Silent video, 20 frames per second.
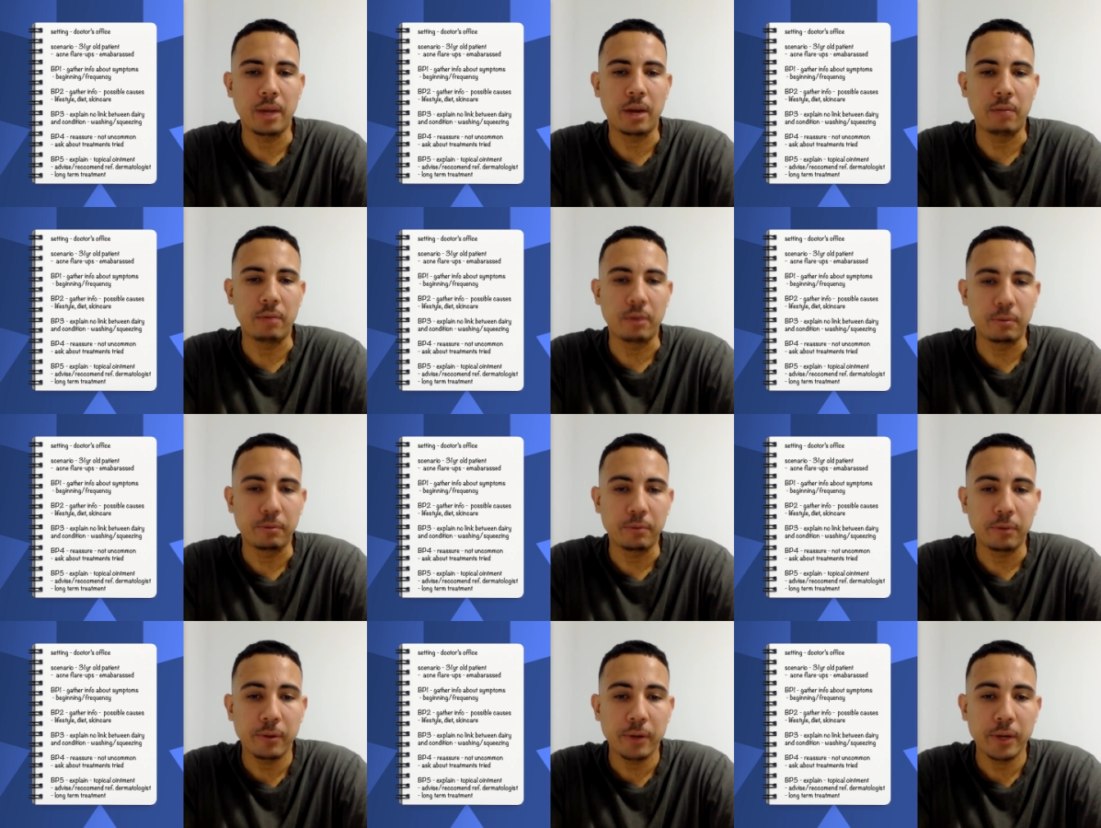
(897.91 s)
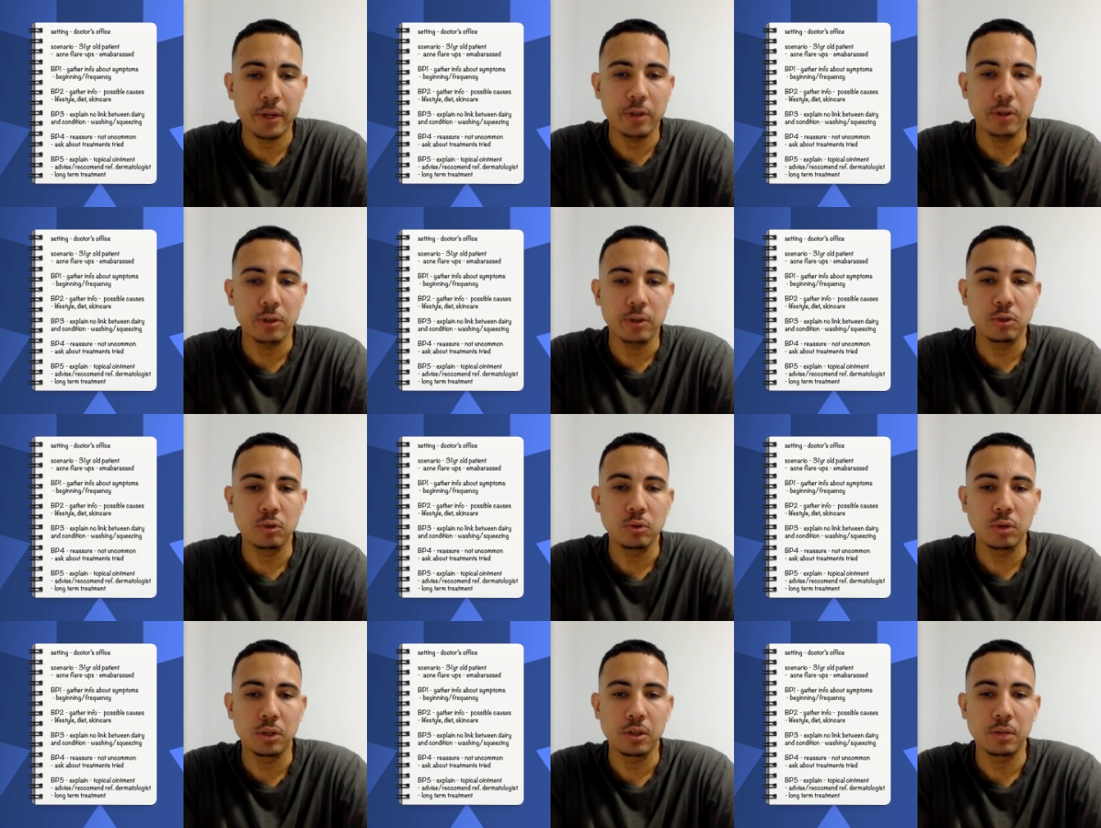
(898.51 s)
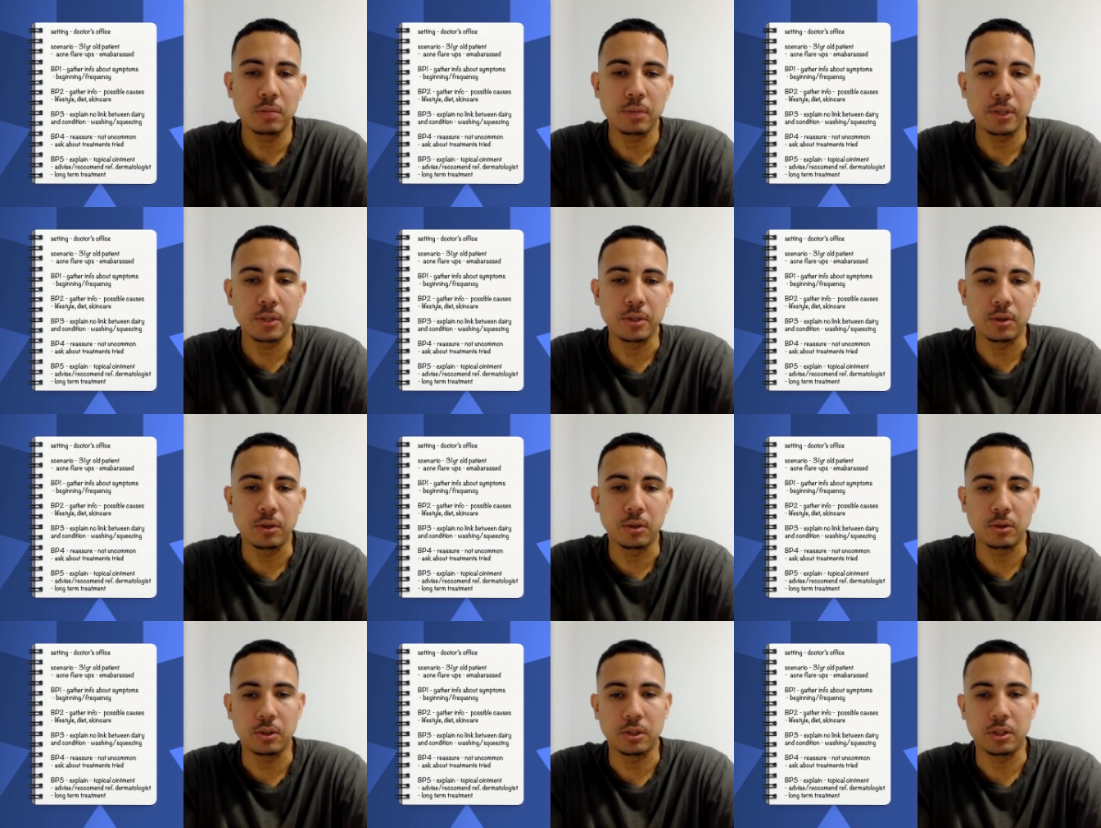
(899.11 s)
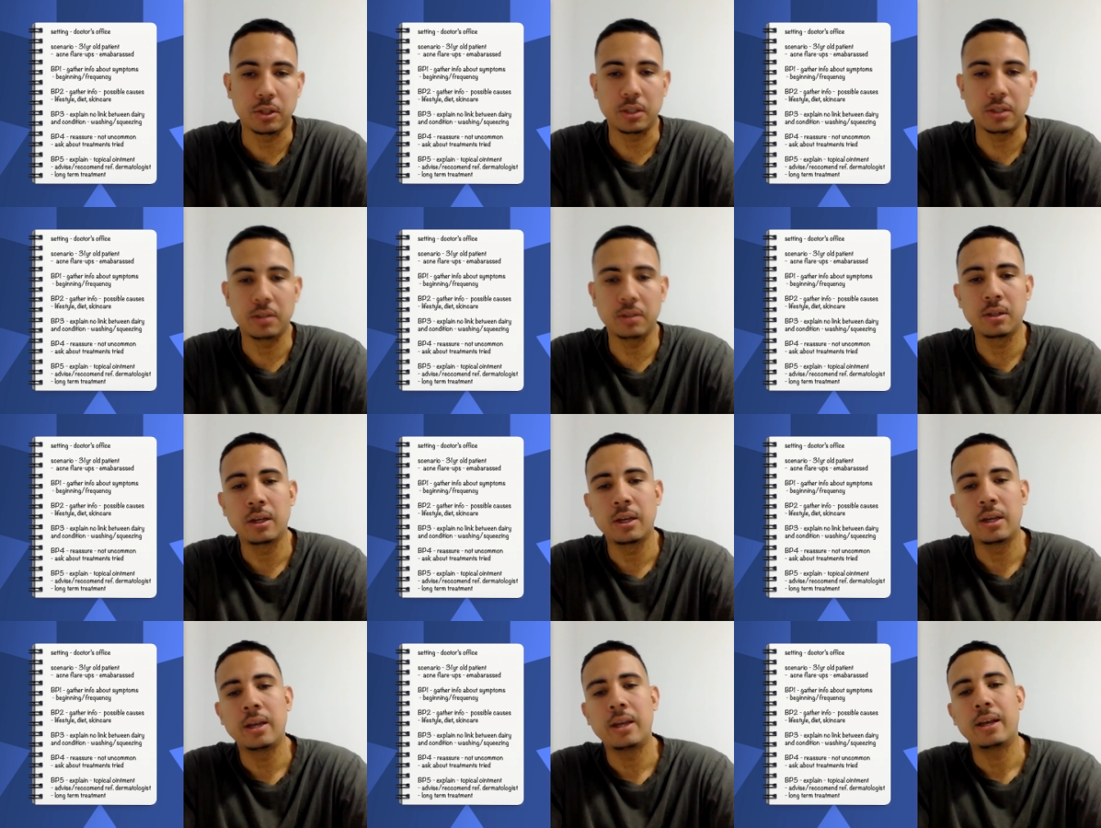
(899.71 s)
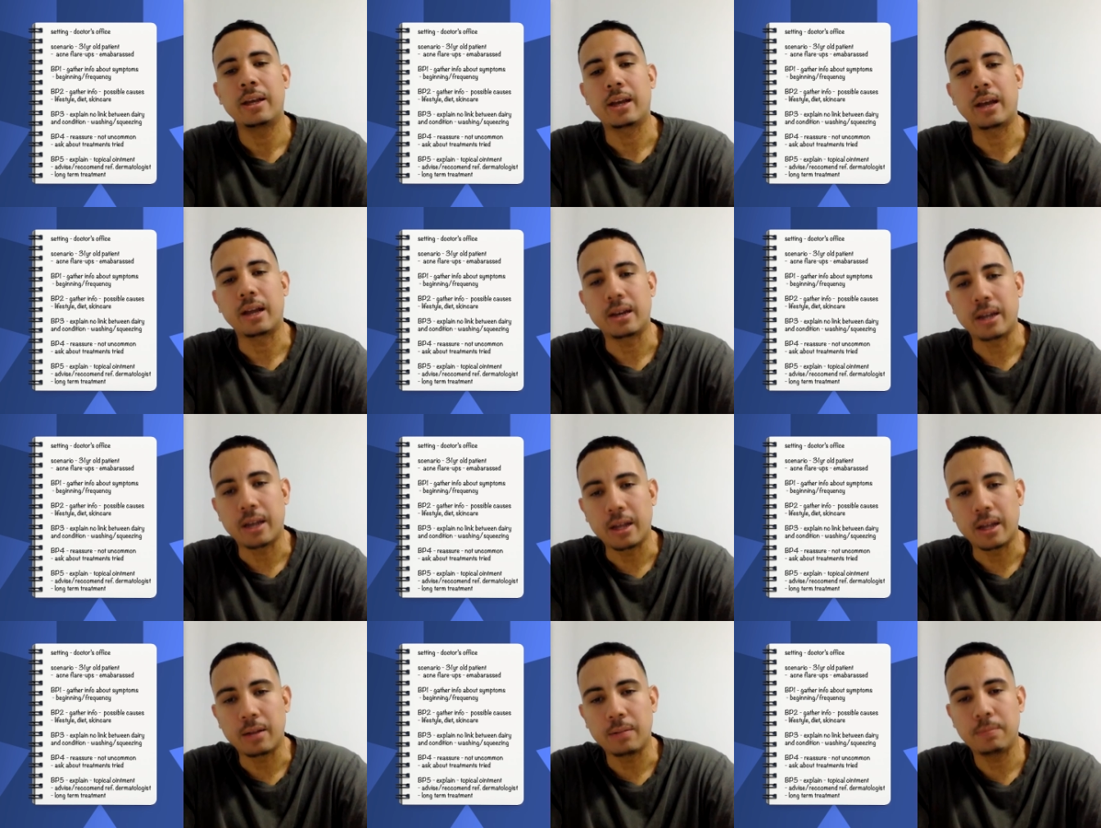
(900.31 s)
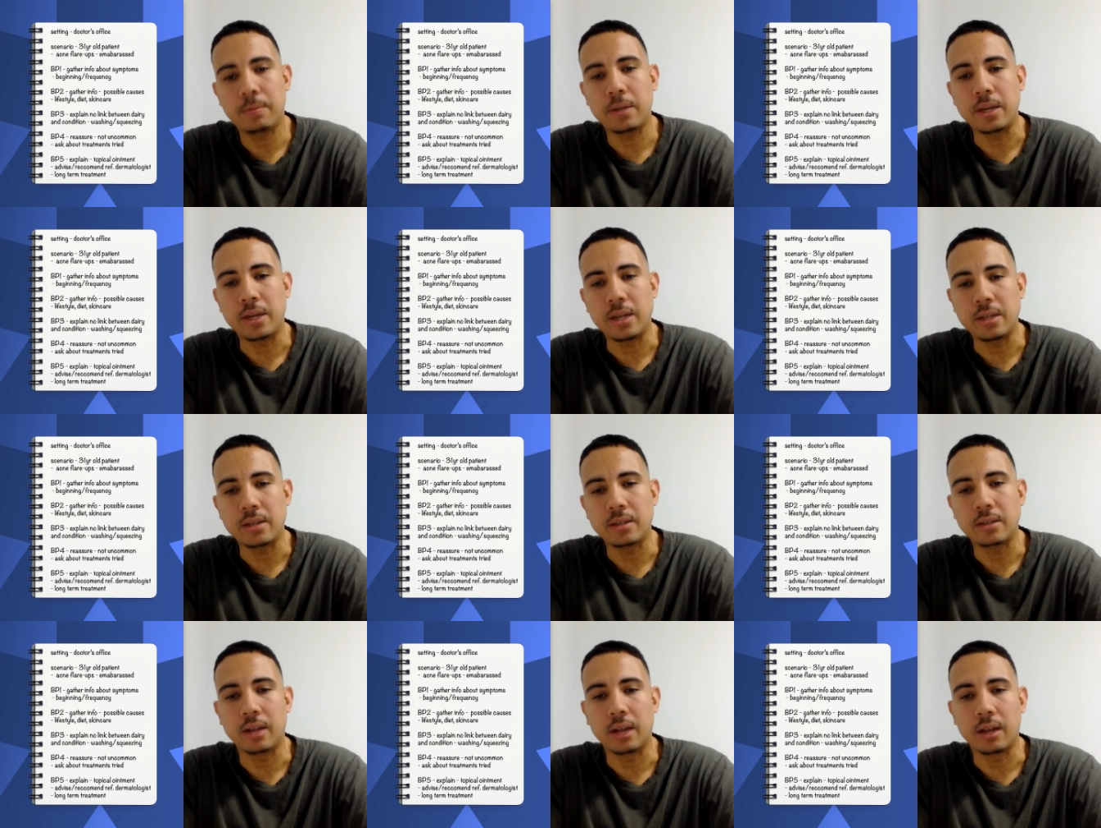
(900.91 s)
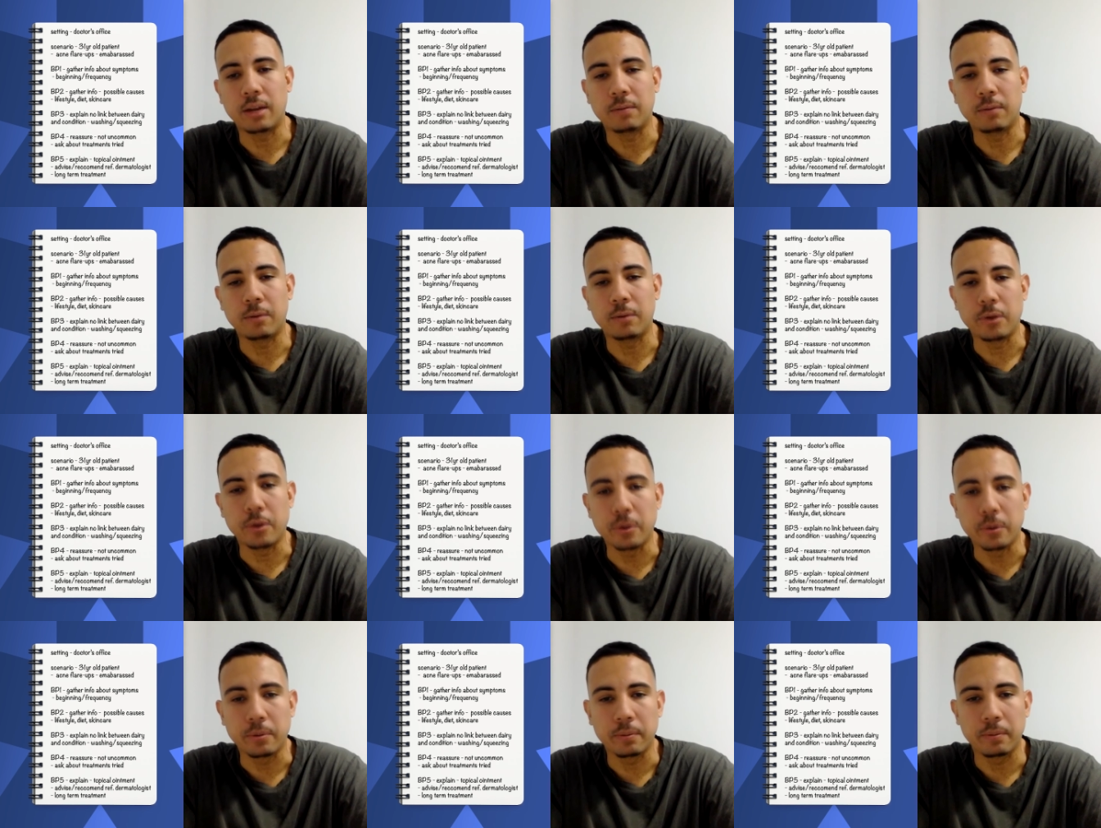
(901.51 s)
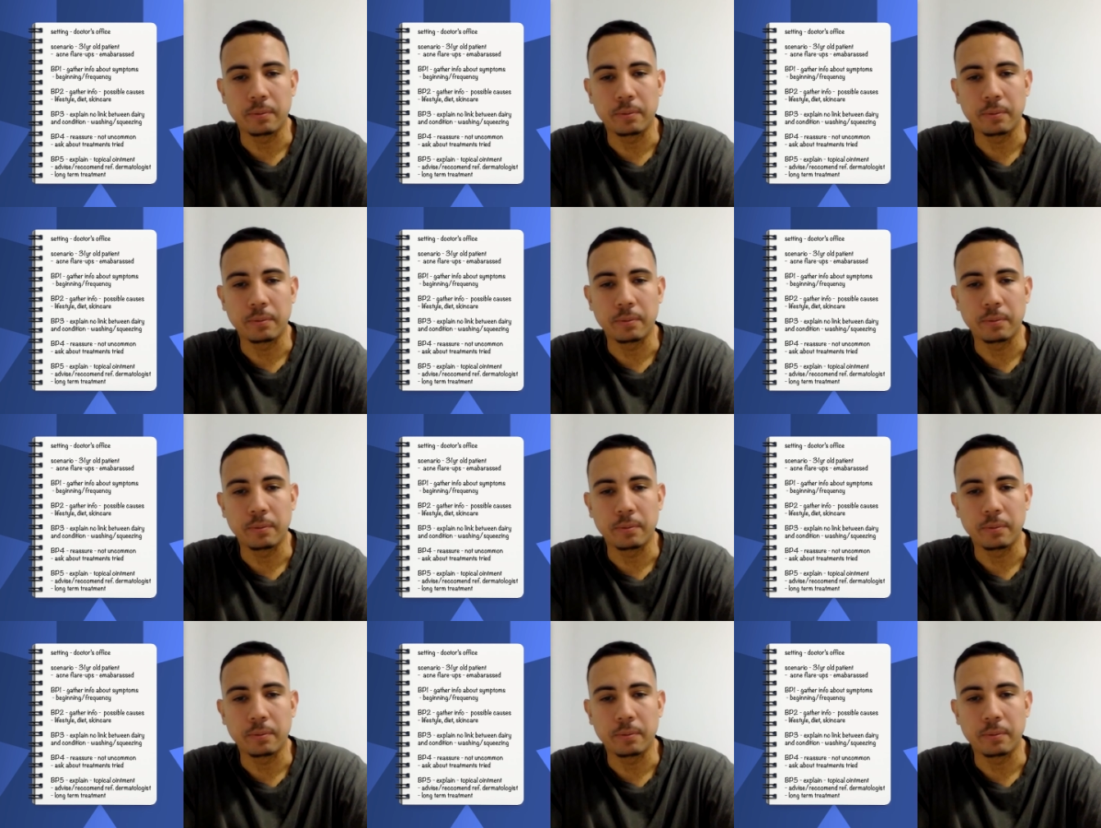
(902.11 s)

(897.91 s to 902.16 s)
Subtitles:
and referring you to a dermatologist can help ease that for you.